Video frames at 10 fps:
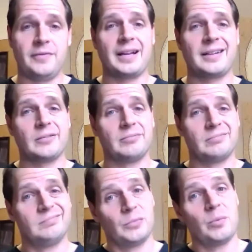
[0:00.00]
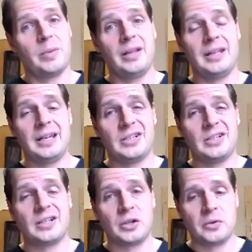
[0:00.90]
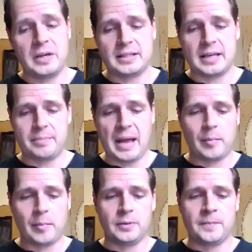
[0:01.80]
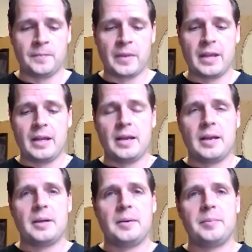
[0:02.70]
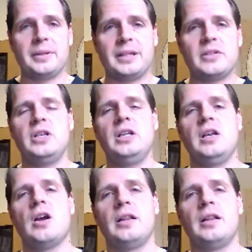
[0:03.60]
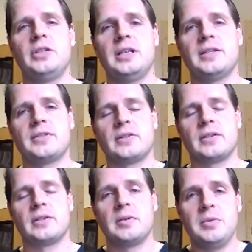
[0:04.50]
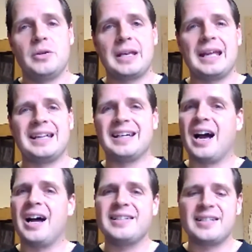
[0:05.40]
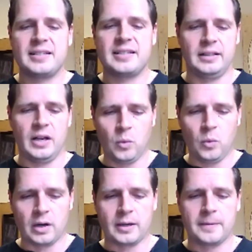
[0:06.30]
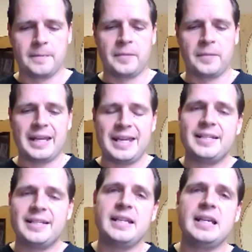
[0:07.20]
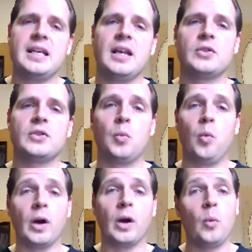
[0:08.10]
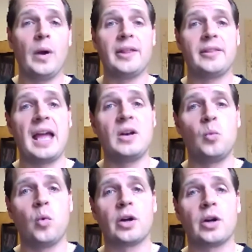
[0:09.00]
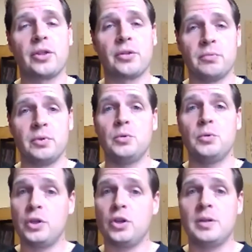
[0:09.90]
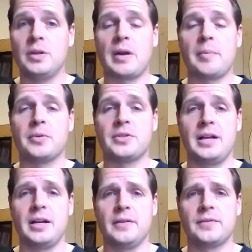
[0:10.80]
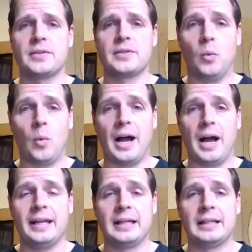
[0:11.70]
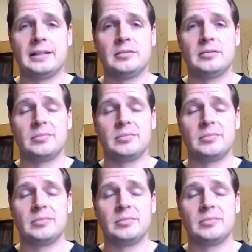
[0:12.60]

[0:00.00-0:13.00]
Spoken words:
In fact, rebellion had just increased at Babel. But this genealogy is communicating God's still at work. He's seeking to work with and work through human representatives. Why?